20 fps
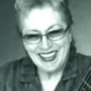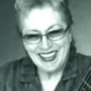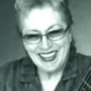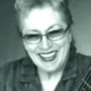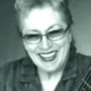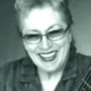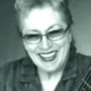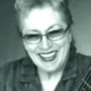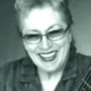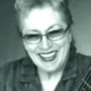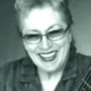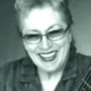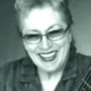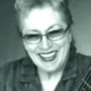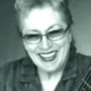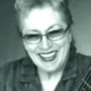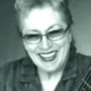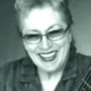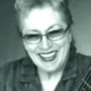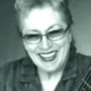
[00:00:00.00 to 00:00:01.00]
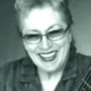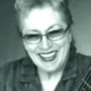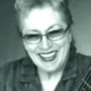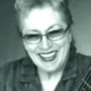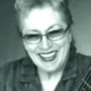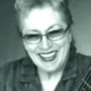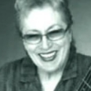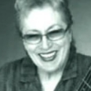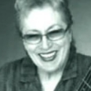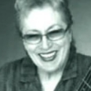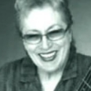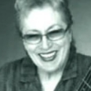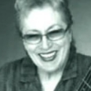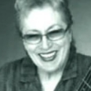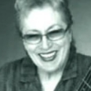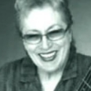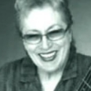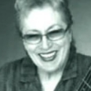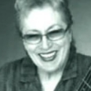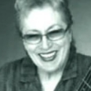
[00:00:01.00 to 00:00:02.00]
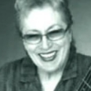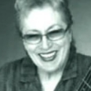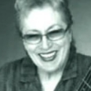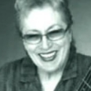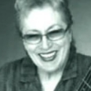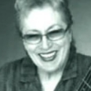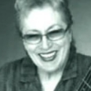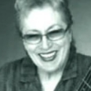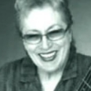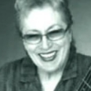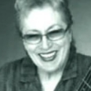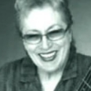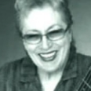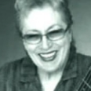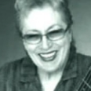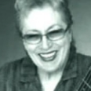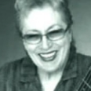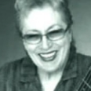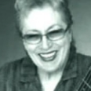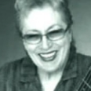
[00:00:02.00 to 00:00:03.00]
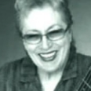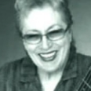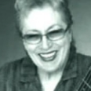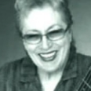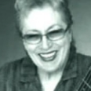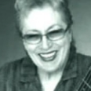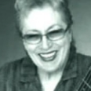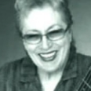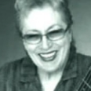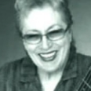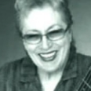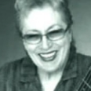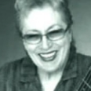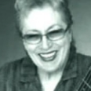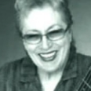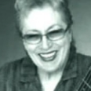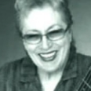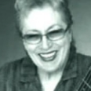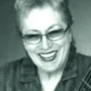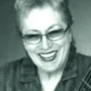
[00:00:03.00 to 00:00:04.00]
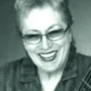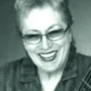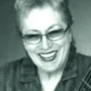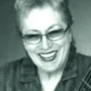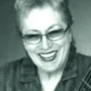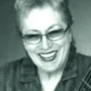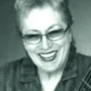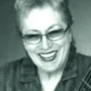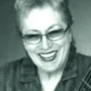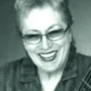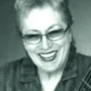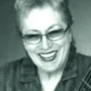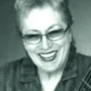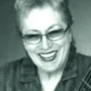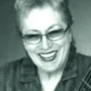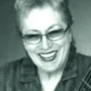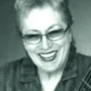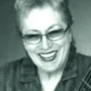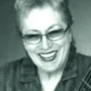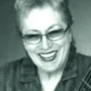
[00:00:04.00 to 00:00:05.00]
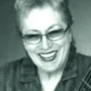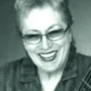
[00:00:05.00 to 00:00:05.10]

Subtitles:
The face doesn't move, so there is nothing to read.